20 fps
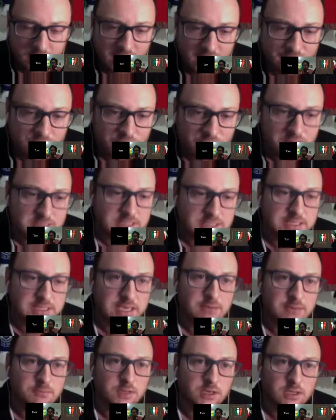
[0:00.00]
there is a team
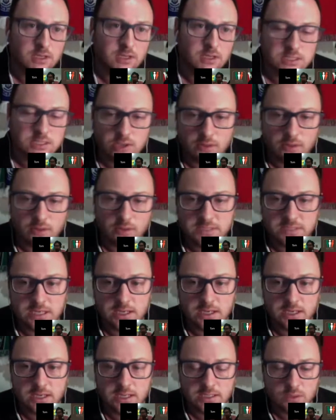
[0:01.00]
that can stop
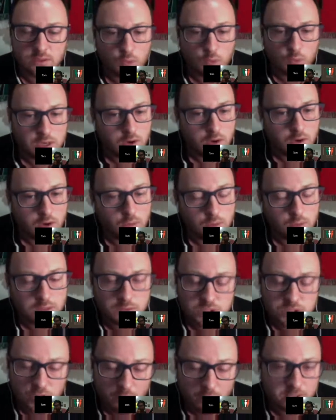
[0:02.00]
Tigres, we
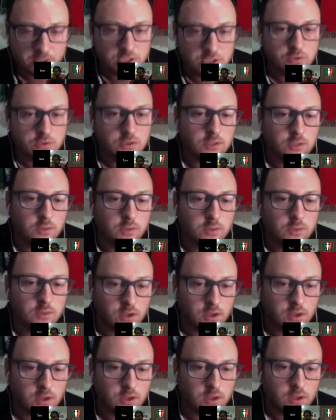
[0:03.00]
saw Pachuca do it in the
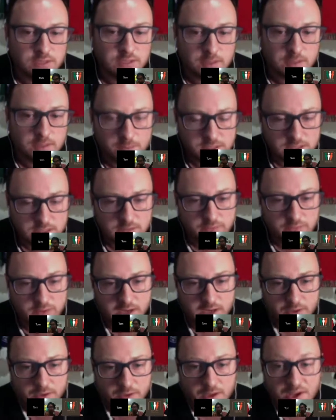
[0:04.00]
CONCACAF Champions League
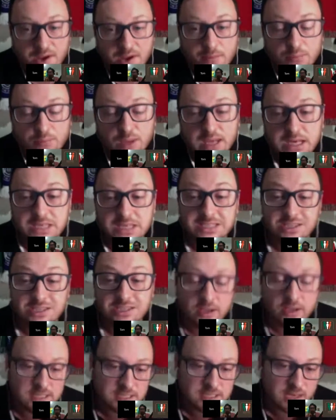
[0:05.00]
final, playing a
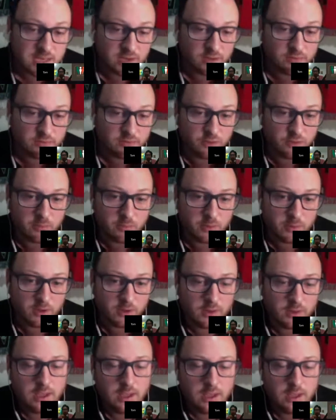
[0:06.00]
certain style of football.
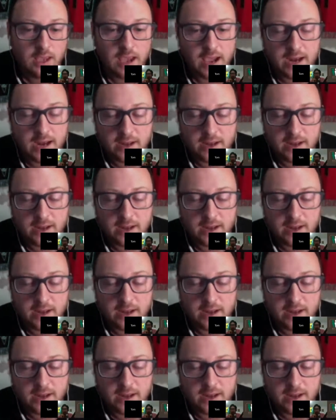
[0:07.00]
And I think